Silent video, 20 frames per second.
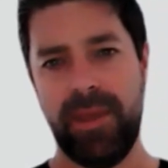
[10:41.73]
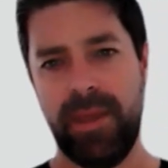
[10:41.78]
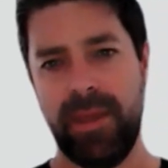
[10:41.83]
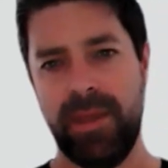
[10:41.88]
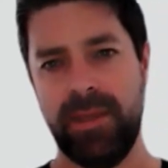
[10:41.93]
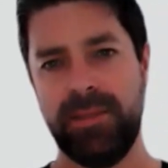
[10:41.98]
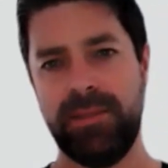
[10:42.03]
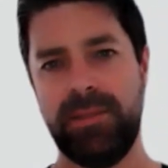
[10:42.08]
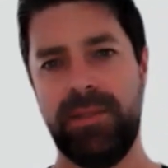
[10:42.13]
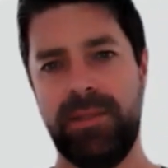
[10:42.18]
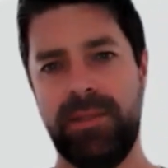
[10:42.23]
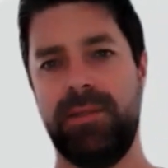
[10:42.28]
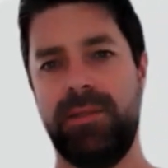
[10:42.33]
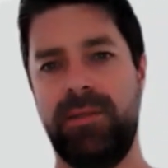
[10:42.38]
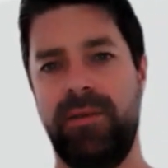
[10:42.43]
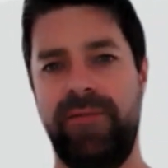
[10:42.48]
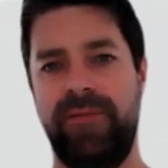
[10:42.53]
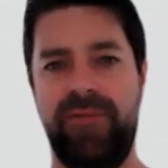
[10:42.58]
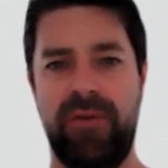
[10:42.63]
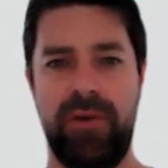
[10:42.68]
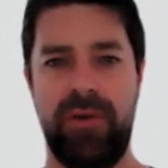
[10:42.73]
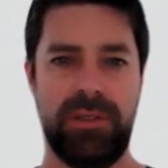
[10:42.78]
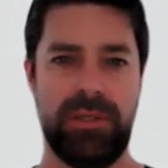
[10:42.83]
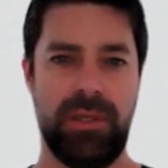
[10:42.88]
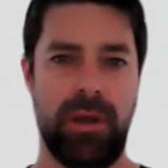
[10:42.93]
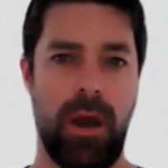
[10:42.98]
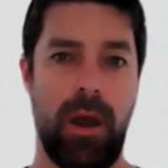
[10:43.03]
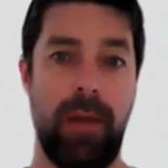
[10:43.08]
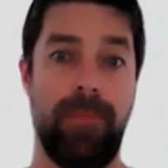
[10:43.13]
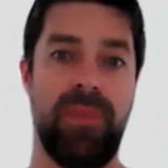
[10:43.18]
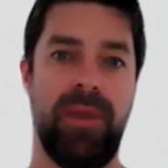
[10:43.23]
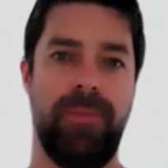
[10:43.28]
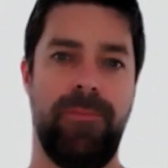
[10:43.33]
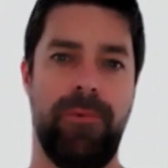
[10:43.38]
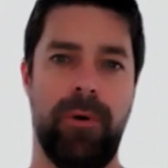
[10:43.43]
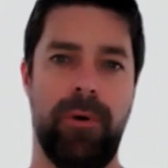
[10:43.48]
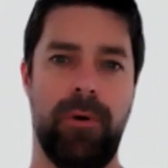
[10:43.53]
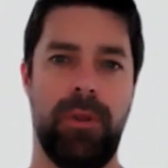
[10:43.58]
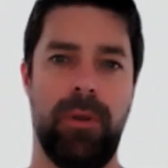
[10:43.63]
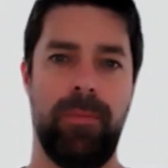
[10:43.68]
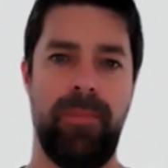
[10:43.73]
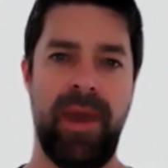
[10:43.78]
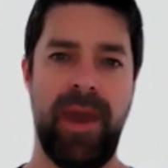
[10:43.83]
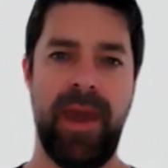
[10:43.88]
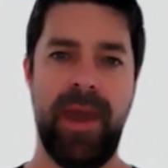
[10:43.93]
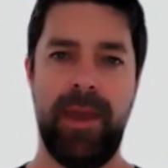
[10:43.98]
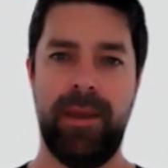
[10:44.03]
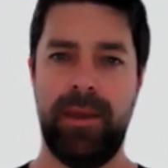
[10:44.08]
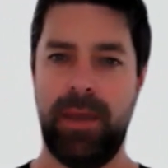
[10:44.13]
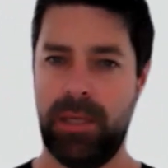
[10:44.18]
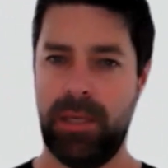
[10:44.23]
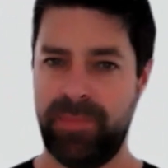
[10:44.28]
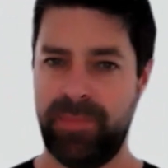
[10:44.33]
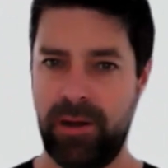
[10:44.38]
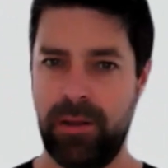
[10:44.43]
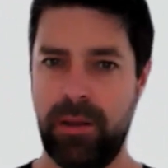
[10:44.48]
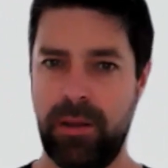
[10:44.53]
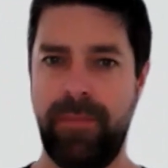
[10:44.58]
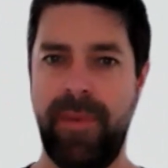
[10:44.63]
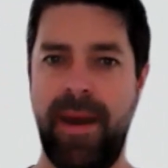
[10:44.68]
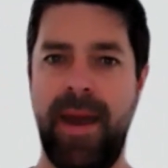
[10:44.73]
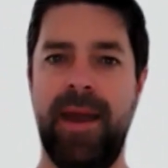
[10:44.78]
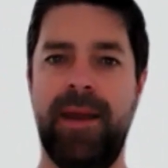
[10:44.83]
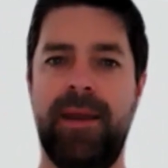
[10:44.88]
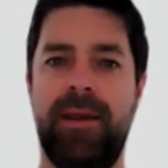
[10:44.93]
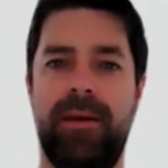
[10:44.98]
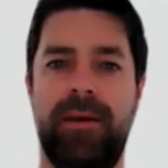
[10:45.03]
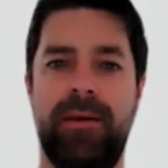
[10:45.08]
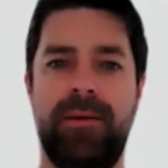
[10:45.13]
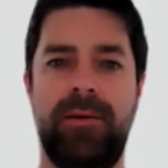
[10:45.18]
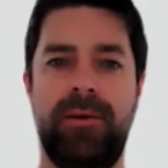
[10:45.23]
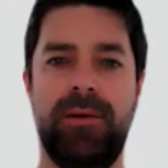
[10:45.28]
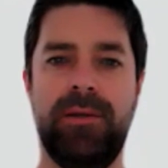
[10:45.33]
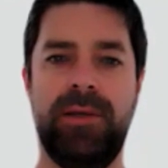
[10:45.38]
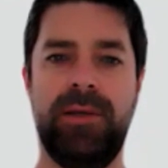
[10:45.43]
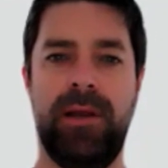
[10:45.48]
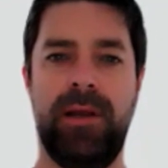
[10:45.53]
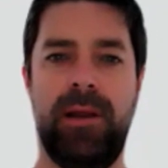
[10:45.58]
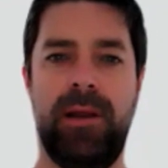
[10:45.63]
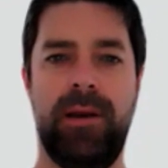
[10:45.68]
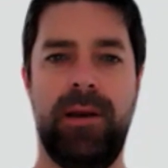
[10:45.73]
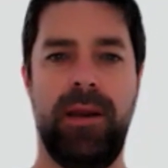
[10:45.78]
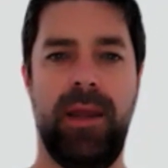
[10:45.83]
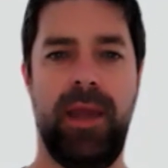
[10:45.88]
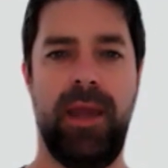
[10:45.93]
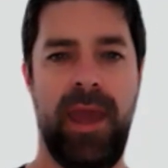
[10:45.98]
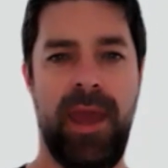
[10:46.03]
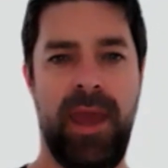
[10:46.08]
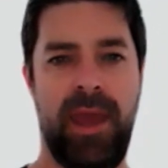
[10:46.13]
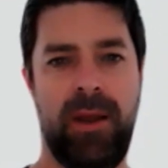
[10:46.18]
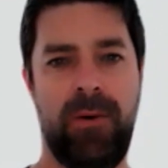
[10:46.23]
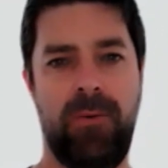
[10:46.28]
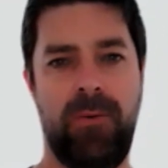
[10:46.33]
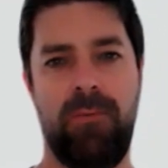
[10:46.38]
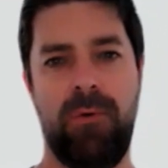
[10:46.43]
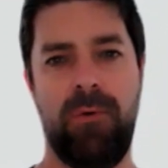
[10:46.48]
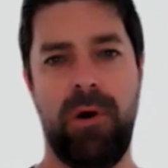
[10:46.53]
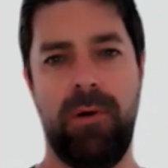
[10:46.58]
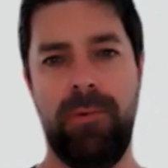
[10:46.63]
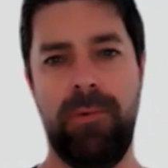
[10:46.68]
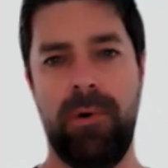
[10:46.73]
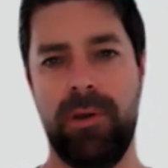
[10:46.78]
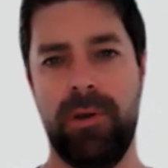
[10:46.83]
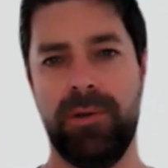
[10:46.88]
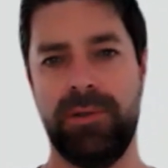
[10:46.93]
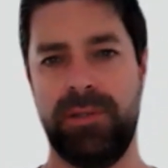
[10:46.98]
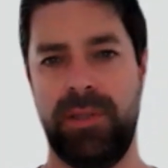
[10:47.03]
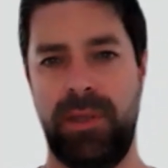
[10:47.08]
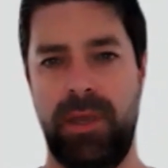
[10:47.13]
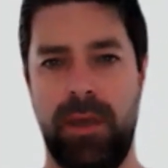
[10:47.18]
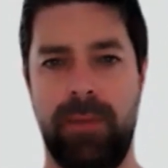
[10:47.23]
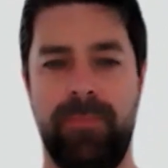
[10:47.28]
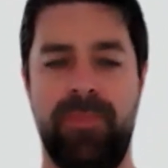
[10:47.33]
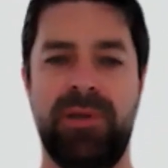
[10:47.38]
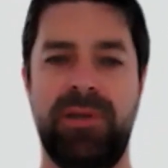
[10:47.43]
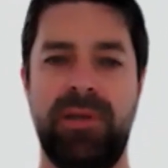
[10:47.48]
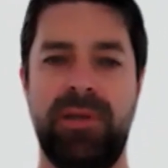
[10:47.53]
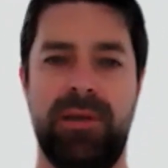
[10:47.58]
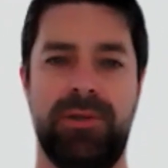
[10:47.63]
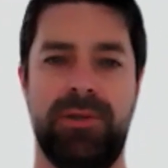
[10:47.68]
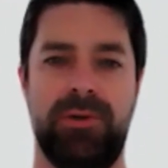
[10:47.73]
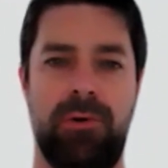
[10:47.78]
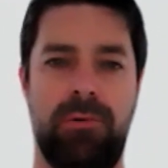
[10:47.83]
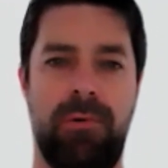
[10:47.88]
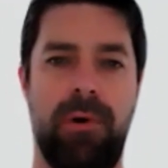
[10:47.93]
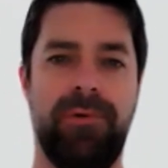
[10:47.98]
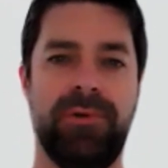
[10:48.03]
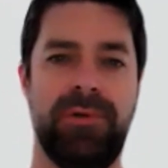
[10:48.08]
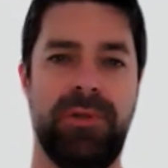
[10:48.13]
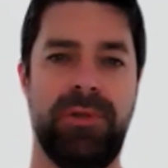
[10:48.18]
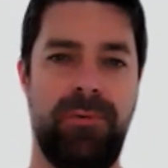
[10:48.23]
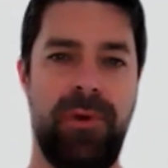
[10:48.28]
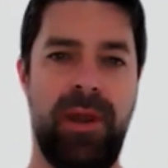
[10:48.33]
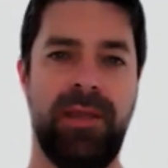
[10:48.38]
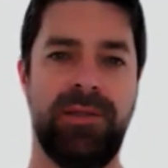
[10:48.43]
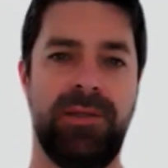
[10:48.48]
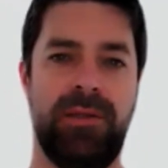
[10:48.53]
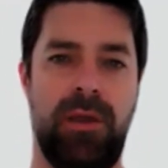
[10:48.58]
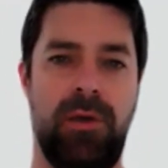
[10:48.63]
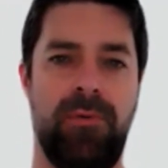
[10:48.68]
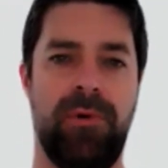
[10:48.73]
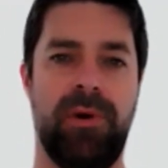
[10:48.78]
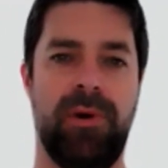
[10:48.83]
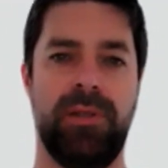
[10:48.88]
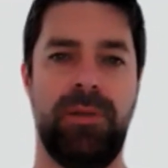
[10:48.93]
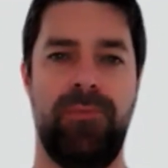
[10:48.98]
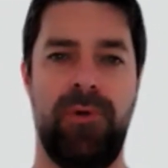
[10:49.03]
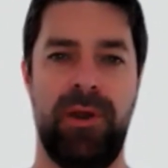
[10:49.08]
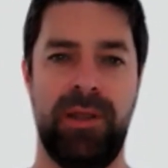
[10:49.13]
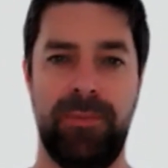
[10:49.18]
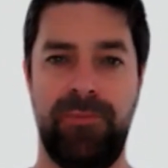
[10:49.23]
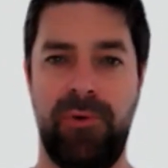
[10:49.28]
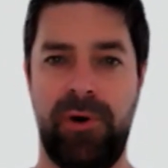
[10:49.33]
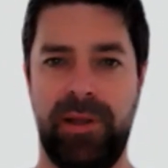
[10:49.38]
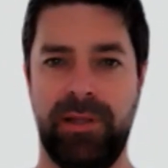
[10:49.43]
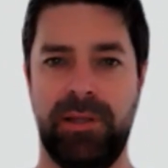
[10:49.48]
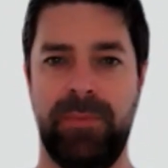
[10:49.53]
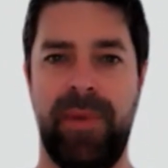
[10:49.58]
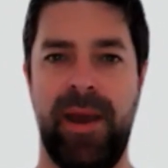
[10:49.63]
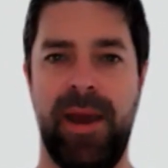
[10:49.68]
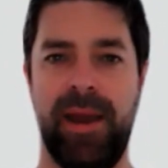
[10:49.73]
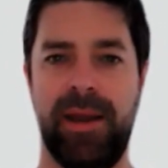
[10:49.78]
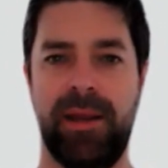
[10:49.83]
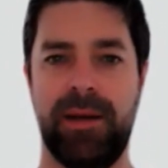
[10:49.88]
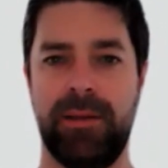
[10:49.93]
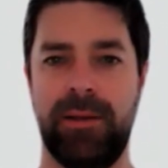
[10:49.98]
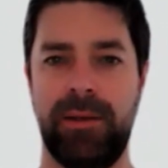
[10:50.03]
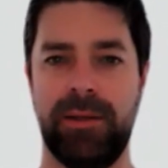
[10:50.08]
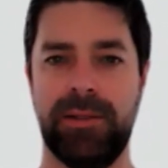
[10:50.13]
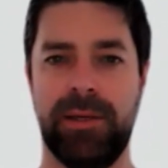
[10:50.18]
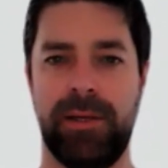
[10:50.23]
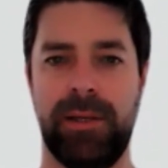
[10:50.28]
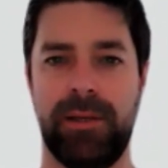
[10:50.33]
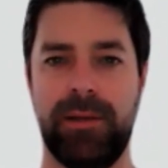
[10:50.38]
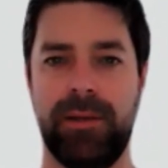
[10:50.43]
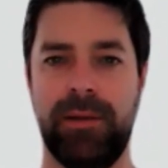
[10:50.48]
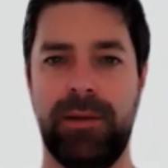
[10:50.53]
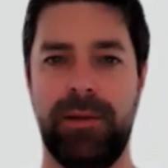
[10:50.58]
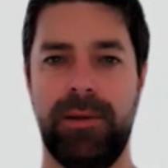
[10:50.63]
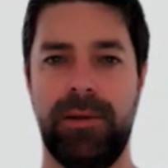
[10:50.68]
Is this the first time the brew in the bag has been on the market in New Zealand? And what was the impetus, or what was the reason you wanted to bring the product to market in New Zealand?